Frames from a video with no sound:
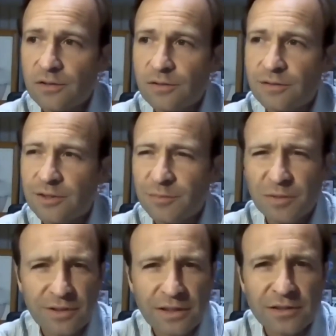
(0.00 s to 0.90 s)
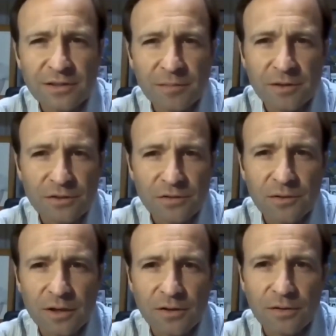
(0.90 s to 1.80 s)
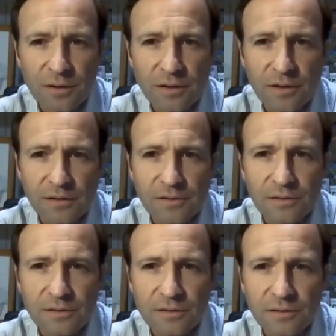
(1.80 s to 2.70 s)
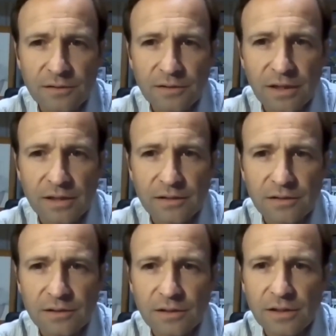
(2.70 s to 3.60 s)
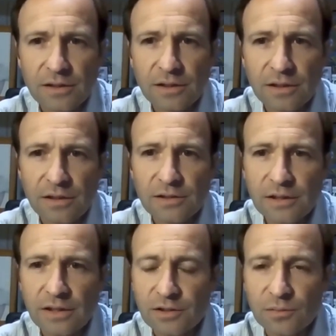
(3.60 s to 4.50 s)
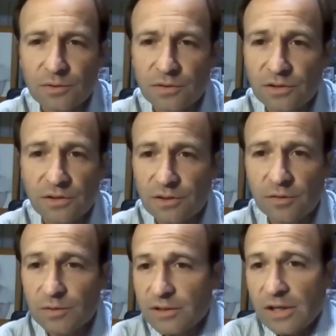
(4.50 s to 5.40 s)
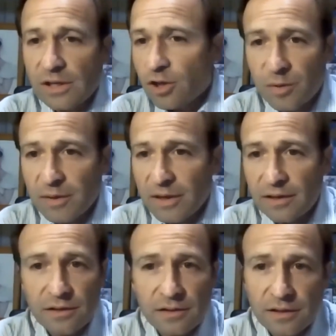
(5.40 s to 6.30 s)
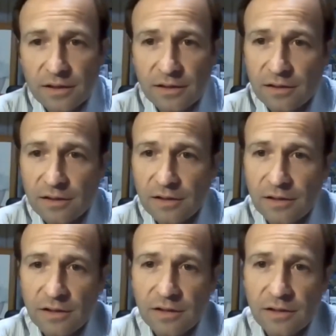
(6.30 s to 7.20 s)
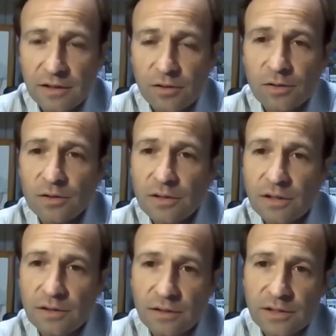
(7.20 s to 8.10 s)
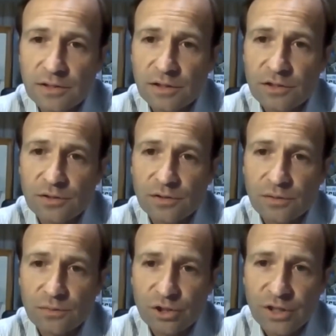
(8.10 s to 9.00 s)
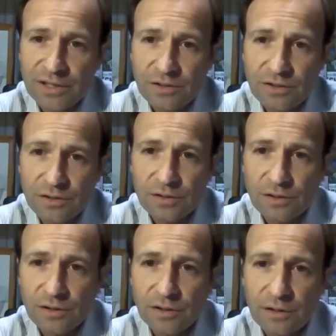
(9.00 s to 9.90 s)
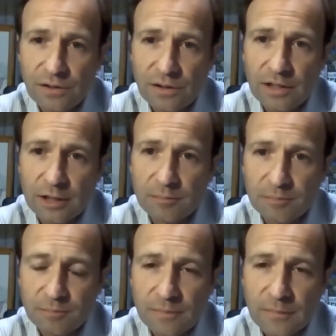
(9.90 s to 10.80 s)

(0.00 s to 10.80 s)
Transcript: it's built on something stronger than this case. And in this case, it was the outcome in mind, and they couldn't get the legislature to change they